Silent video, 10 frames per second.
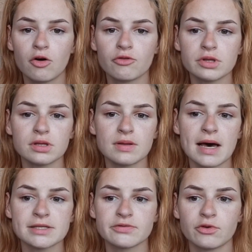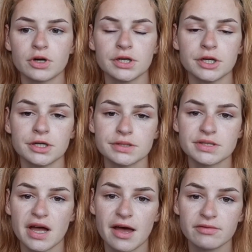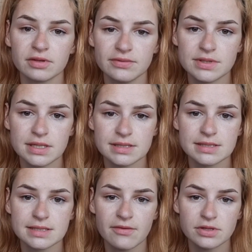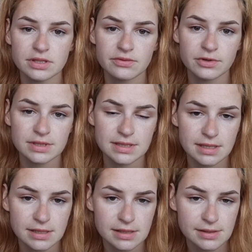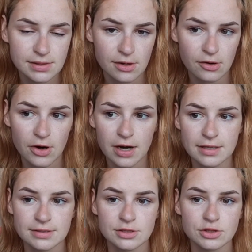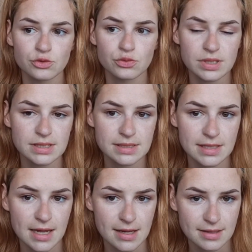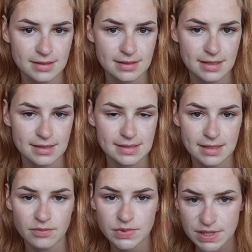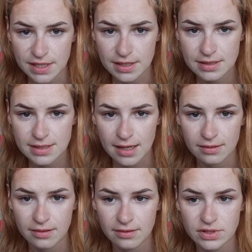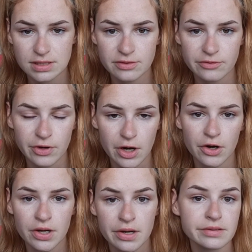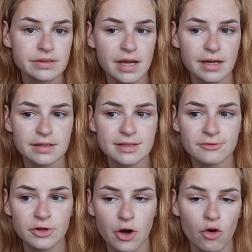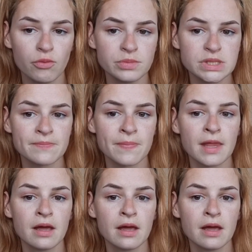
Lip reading: Over the last 4 years, I have lived in 7 different cities across 3 states. In some cities, I lived in different areas and different homes.